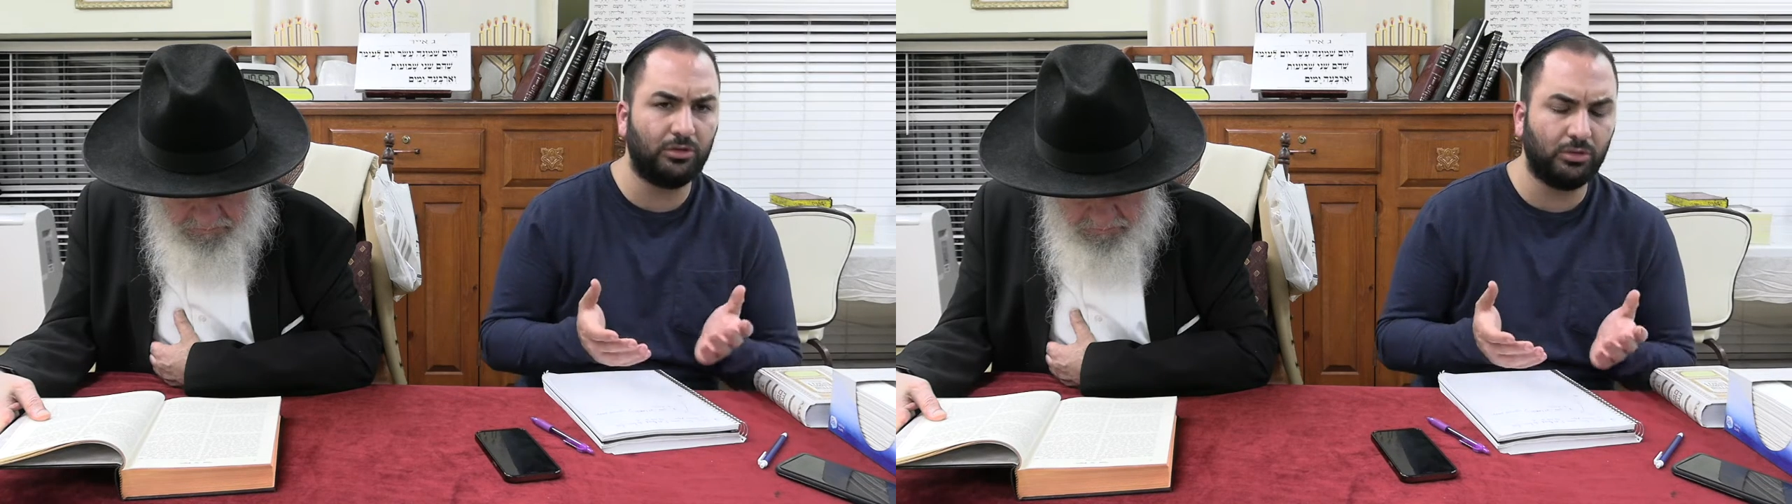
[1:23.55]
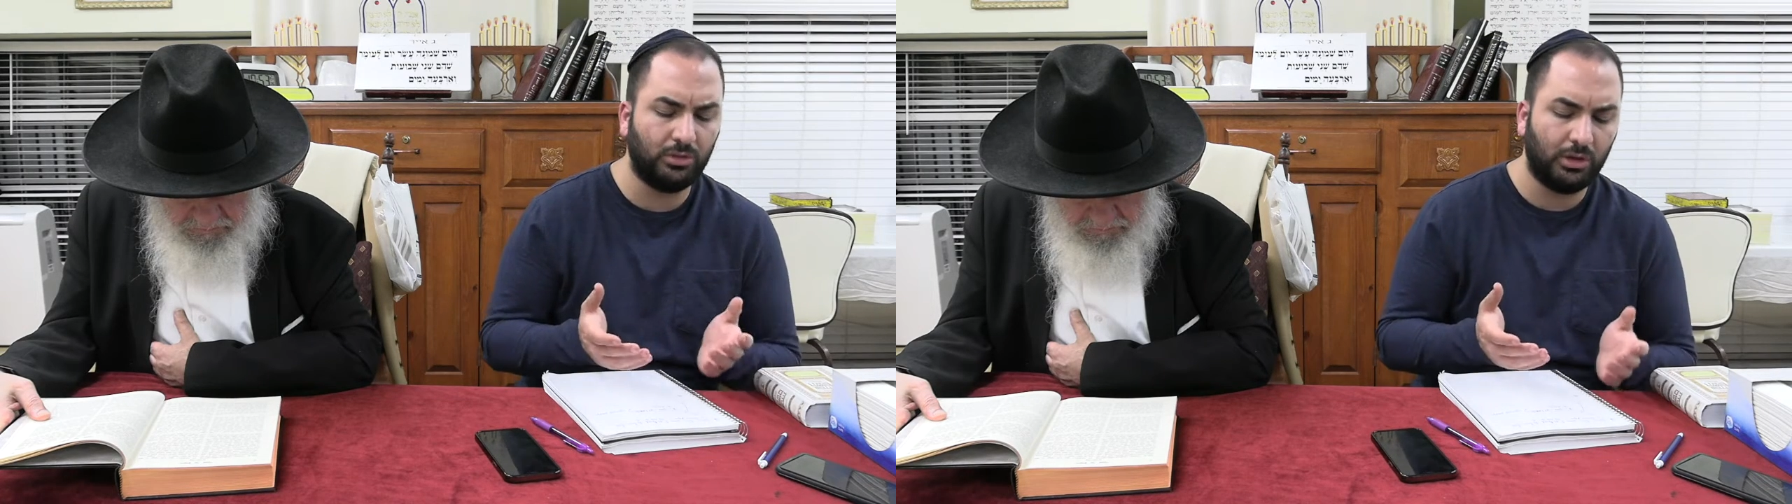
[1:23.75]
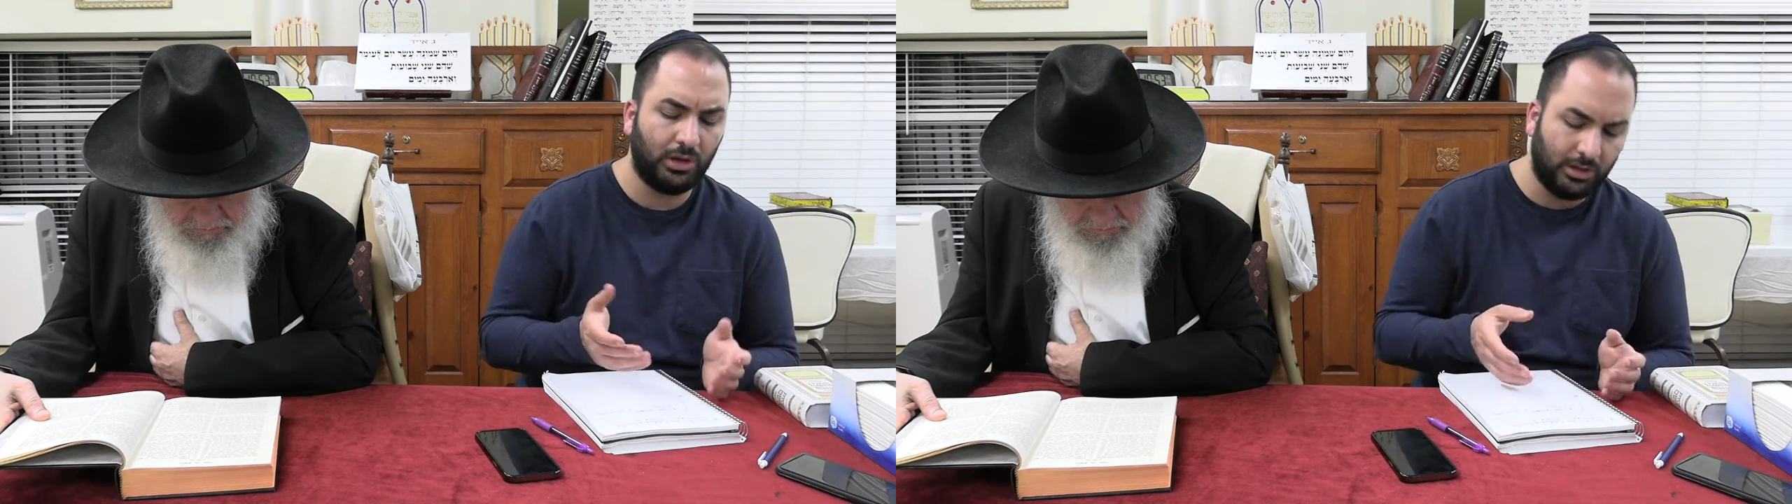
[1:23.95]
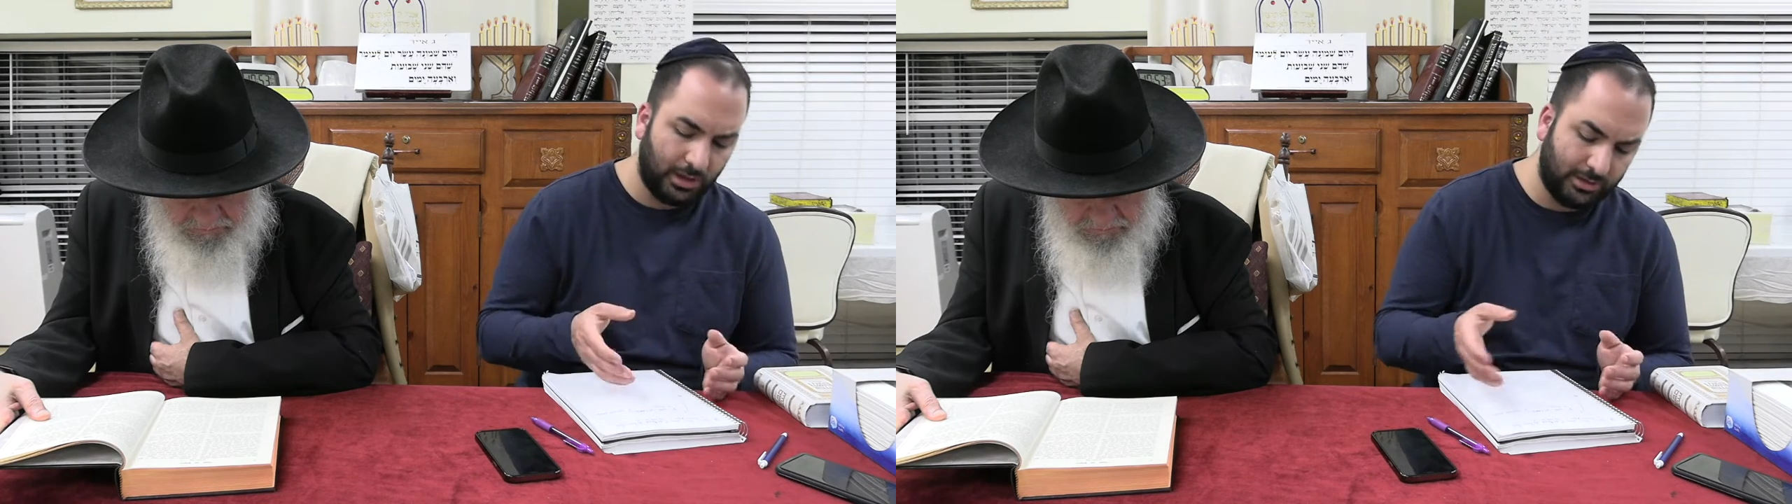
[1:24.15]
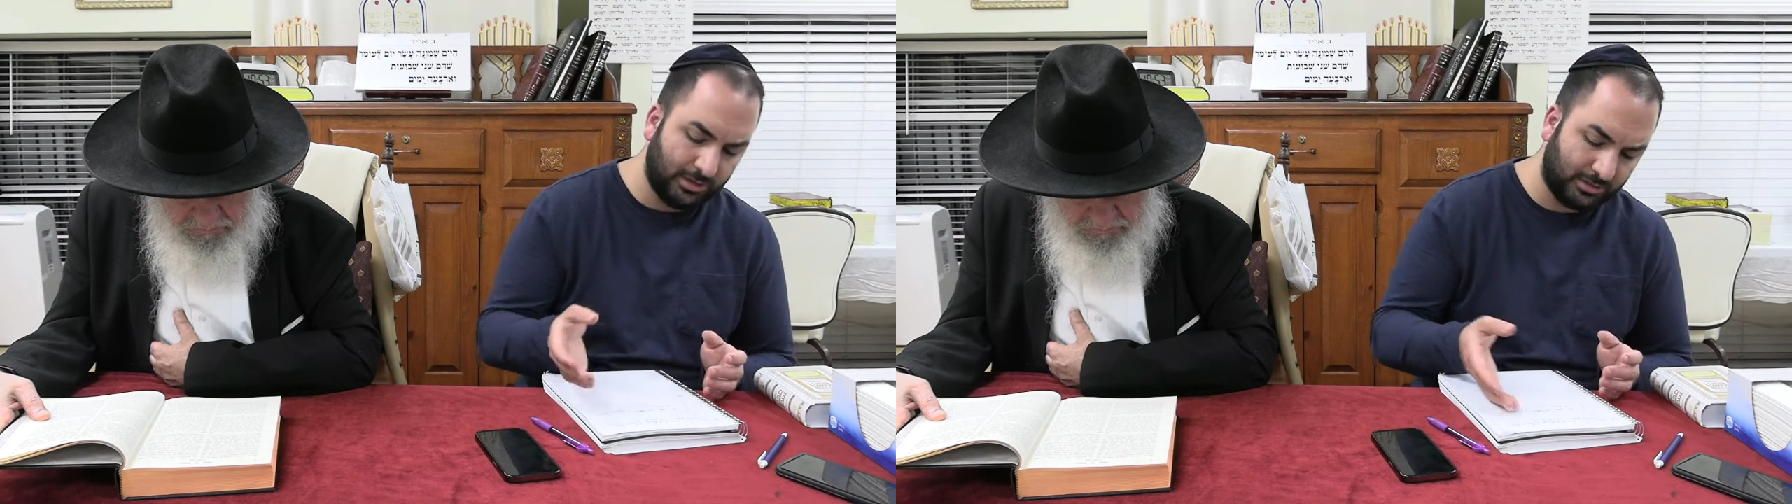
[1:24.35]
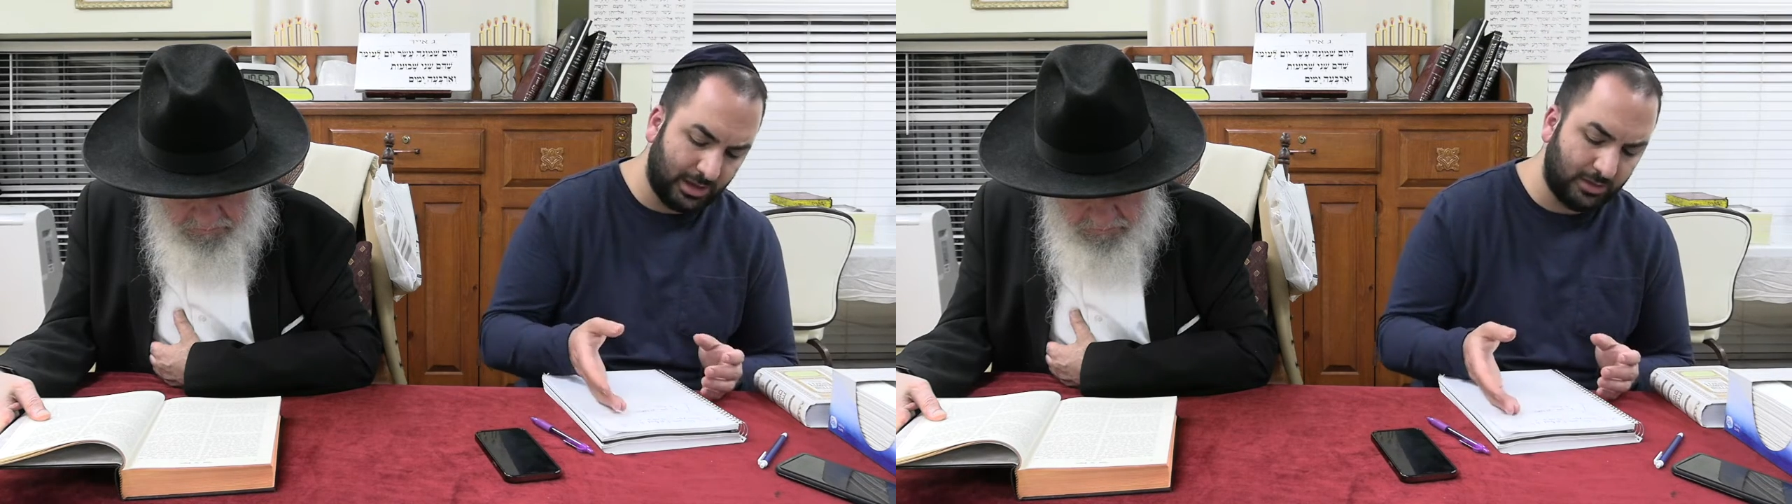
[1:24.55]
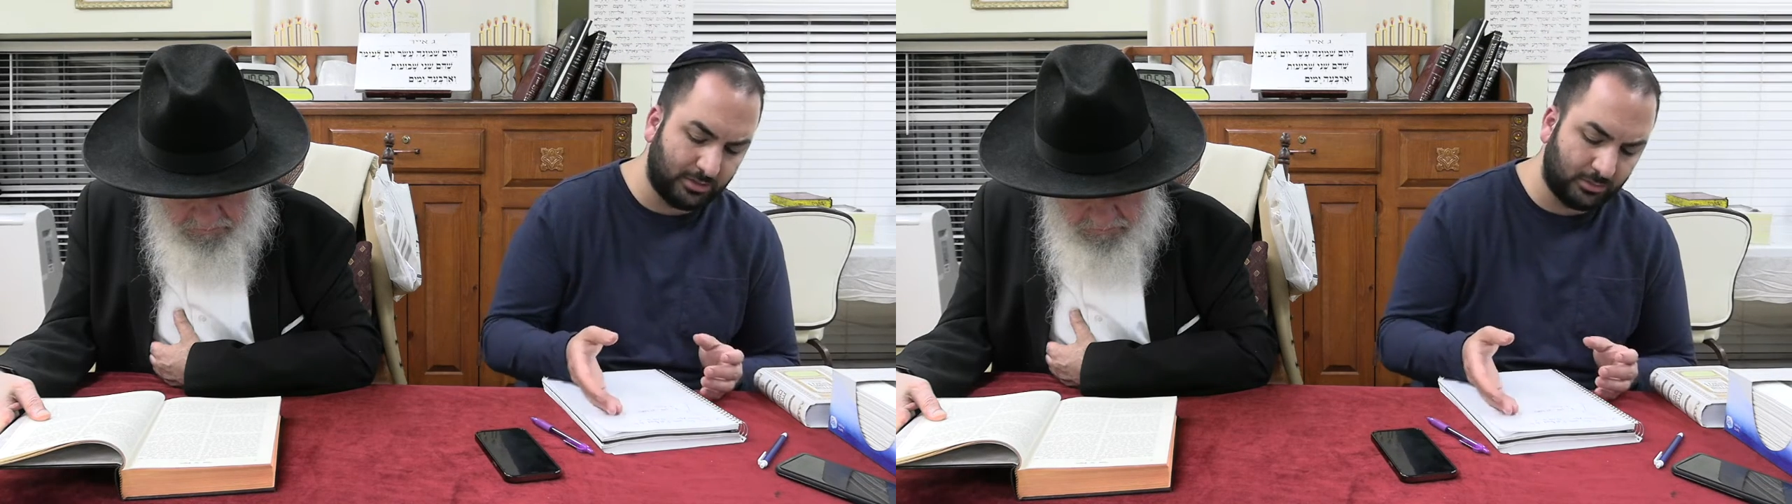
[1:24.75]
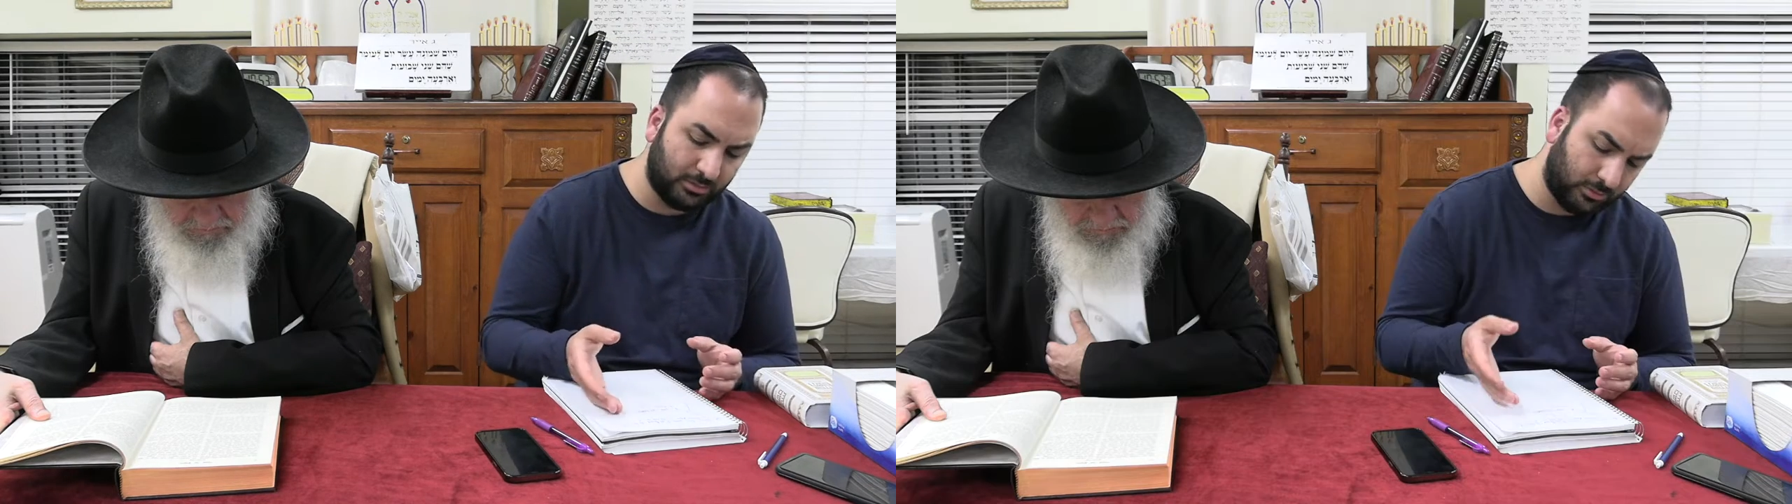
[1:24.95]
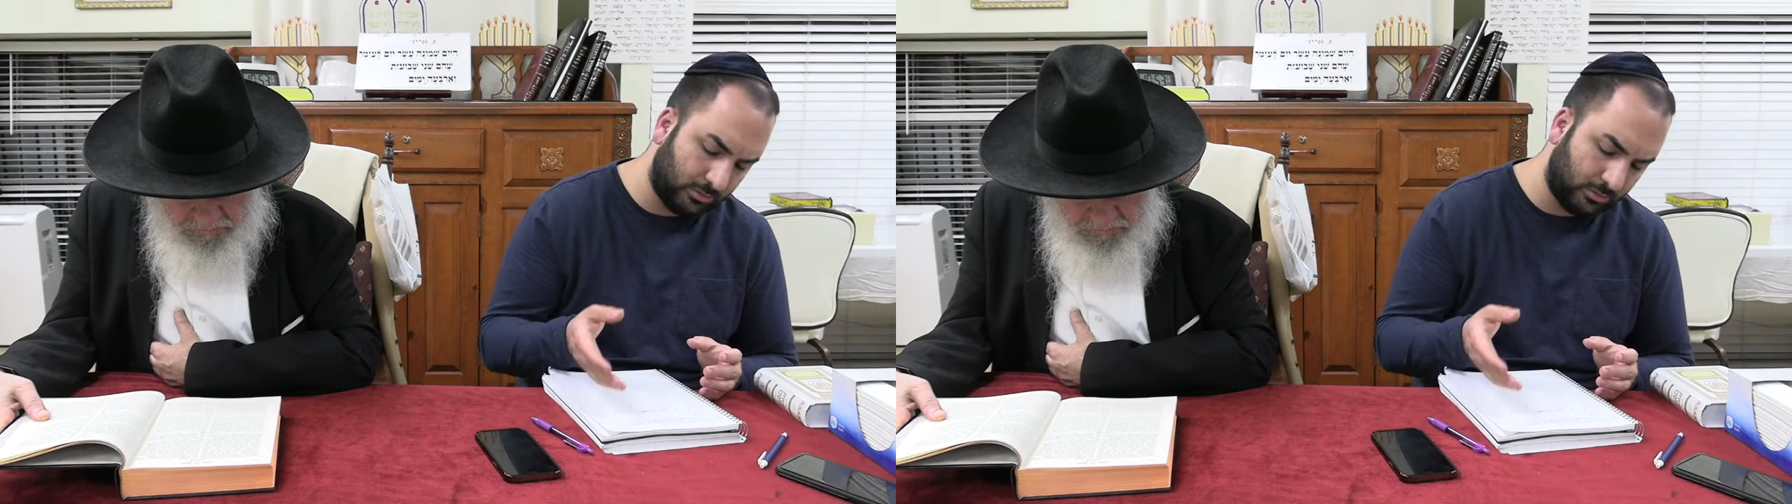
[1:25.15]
do. In this case,